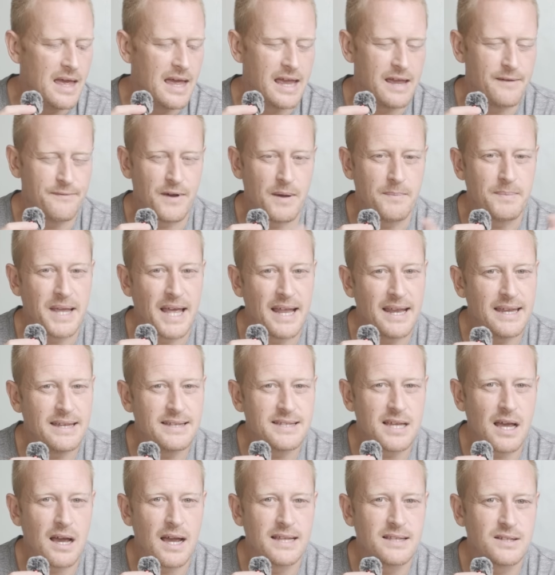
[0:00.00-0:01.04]
If I'm
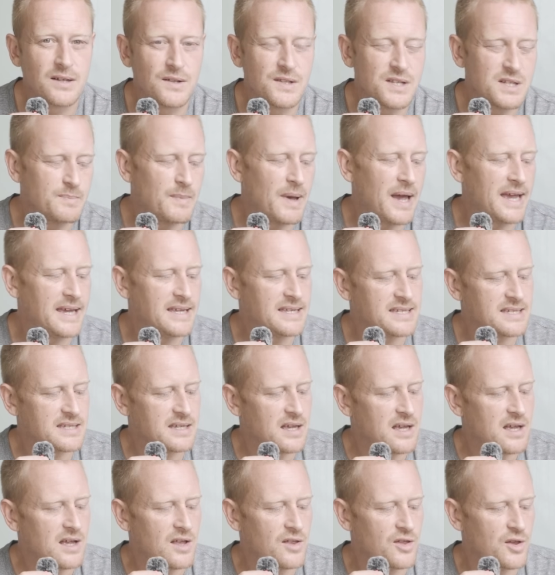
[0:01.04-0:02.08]
getting tight on
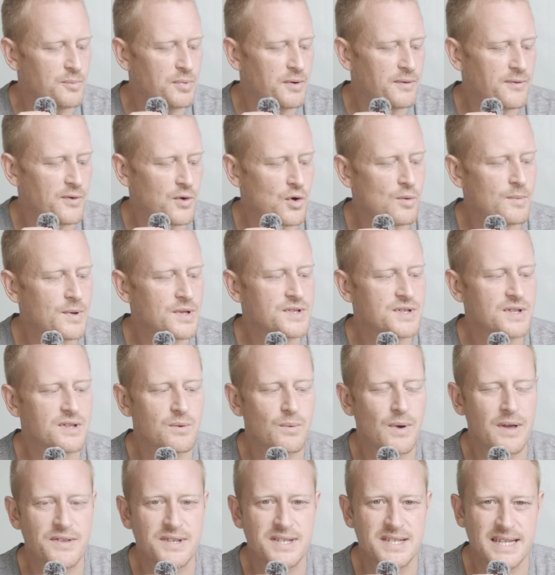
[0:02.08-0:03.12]
space, the performance and
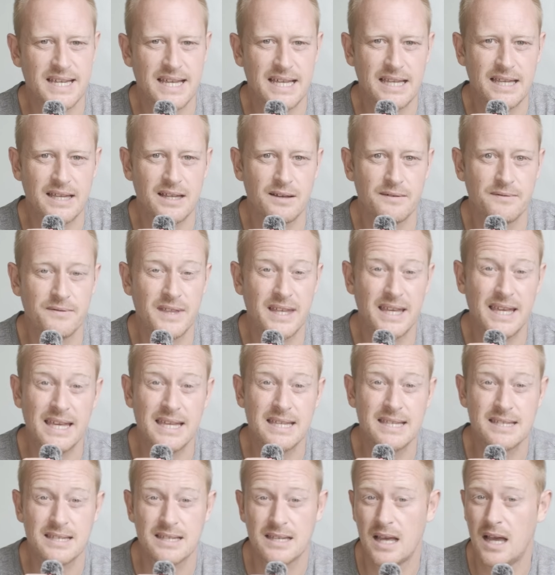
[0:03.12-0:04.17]
the weather sealing of
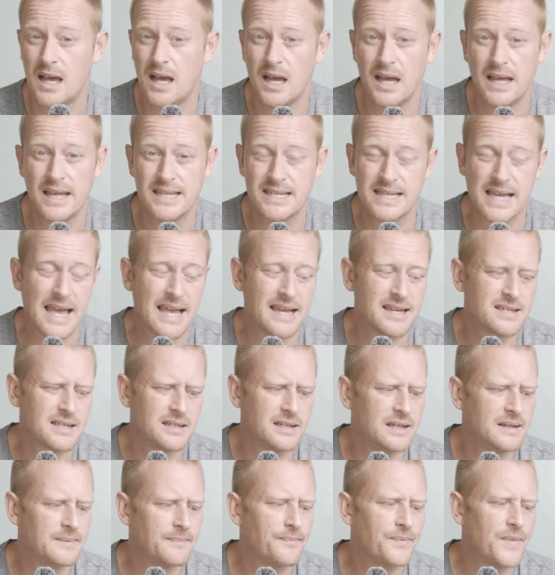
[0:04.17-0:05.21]
these is
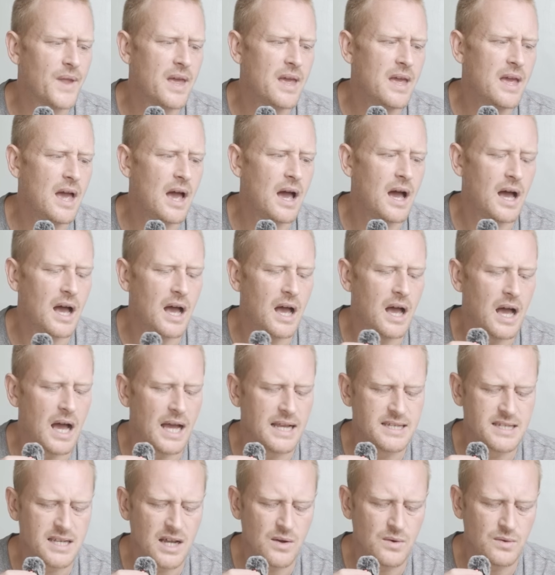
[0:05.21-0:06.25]
excellent.
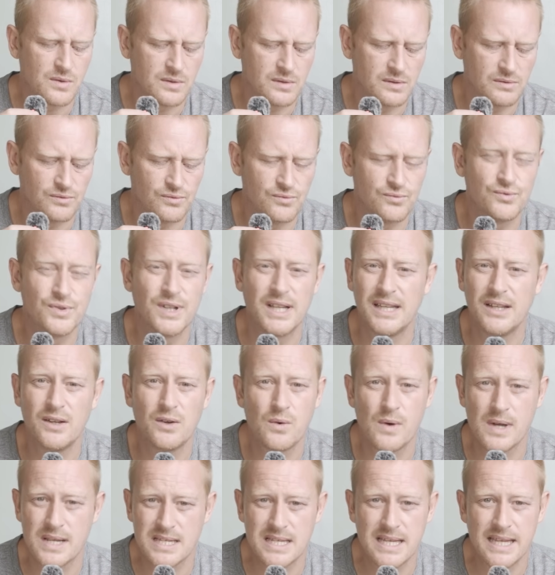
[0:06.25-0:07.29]
I don't really
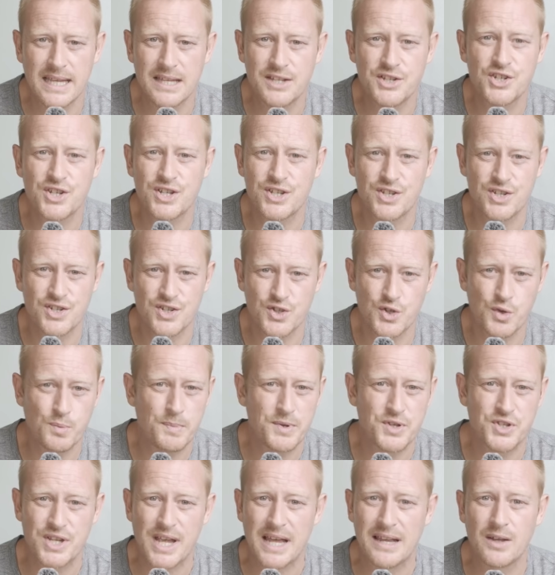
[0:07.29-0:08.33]
always need
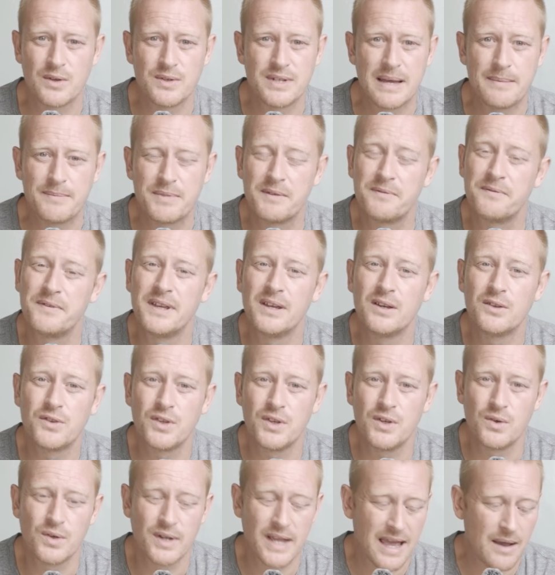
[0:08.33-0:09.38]
super shallow depth of field
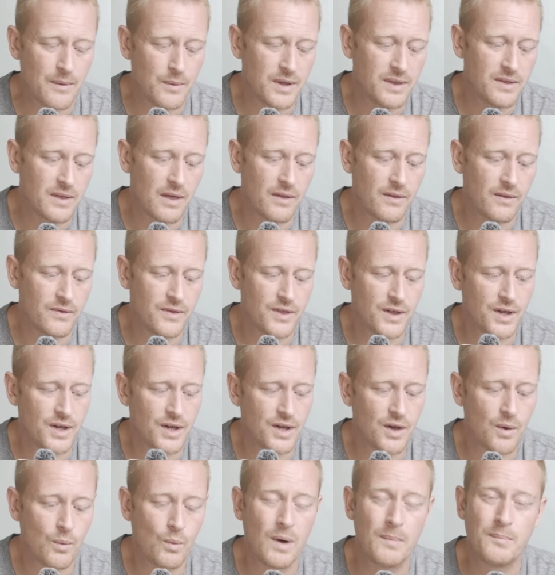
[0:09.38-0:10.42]
that you'll get with
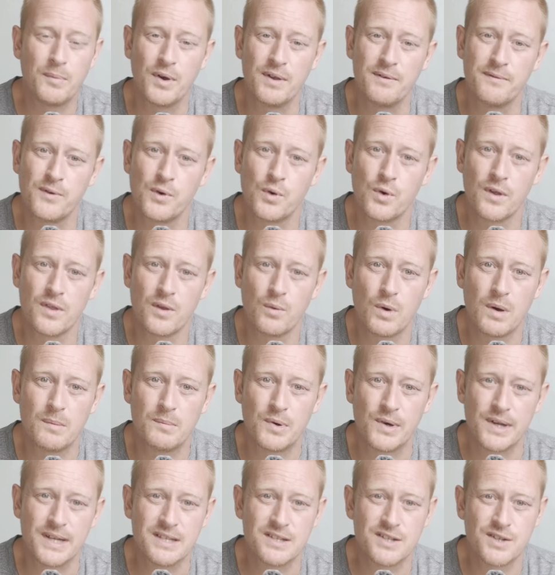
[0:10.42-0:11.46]
the 1.4 and the
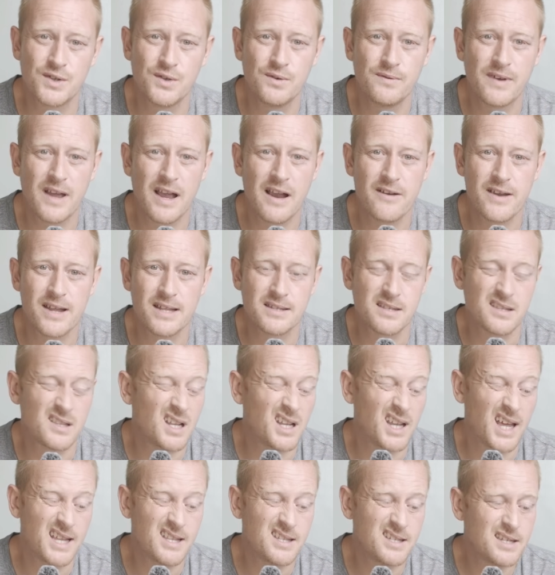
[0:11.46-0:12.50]
1.2 variants of
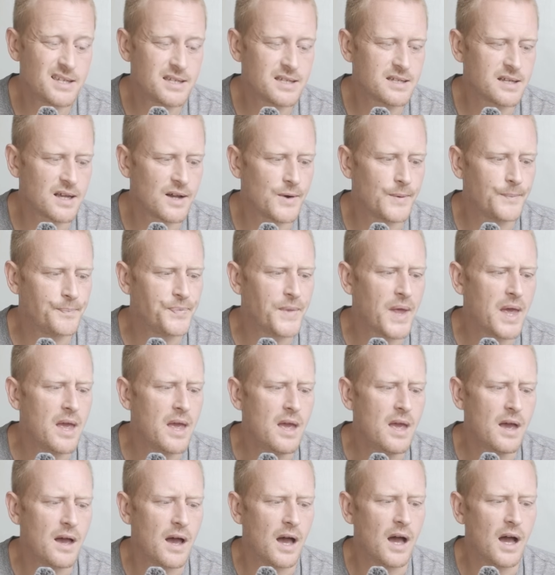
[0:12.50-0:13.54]
the lenses. So
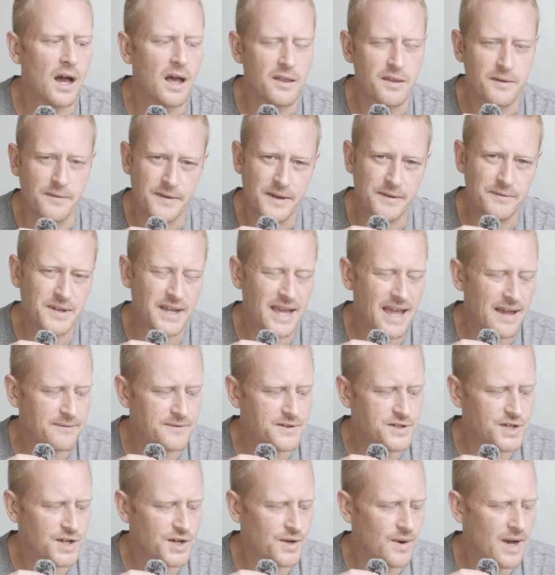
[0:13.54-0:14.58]
the 50
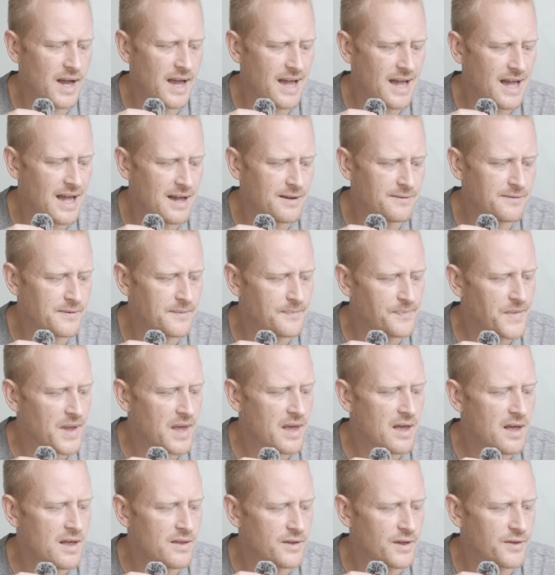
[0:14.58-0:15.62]
f2 I have,
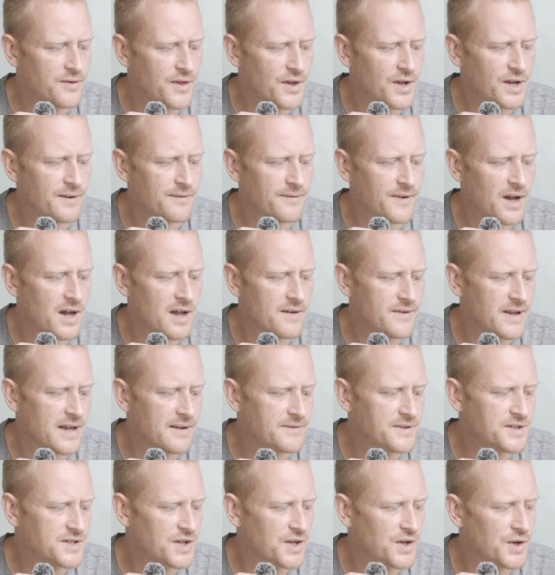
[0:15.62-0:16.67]
the 35
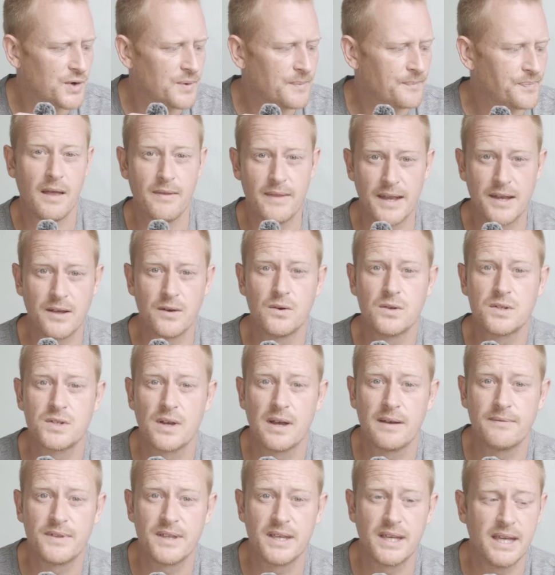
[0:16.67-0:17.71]
f2, and then I
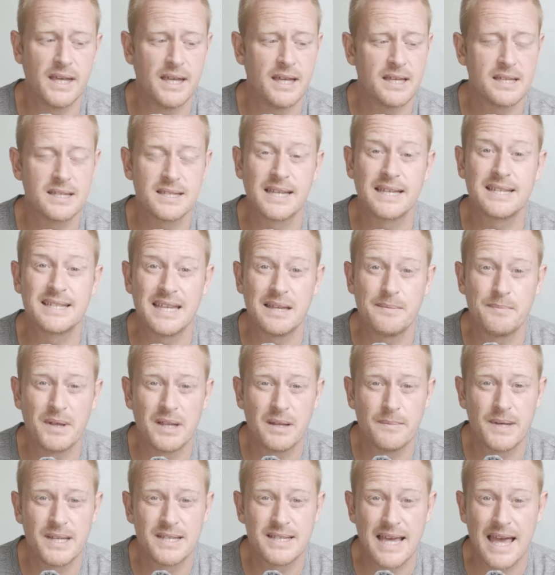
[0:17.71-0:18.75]
also have the
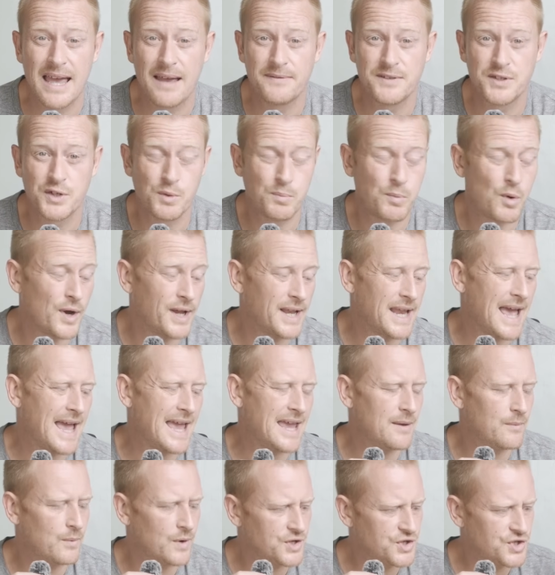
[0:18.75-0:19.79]
16mm
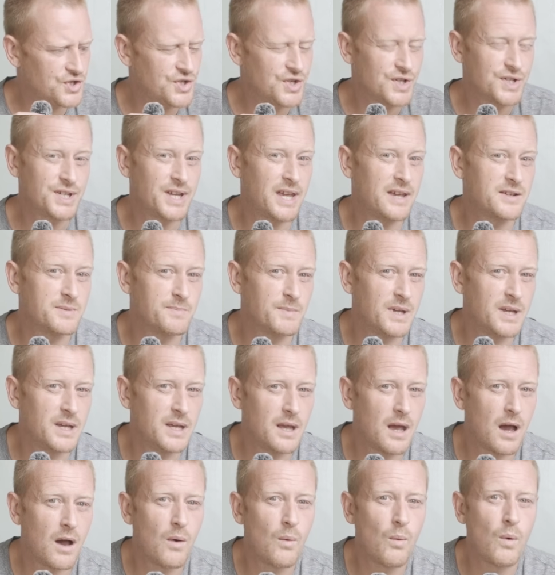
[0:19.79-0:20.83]
f2.8, which just gives
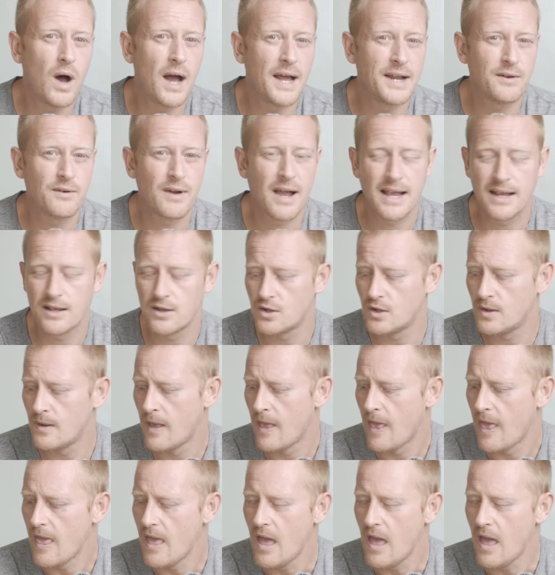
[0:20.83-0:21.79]
me a wider angle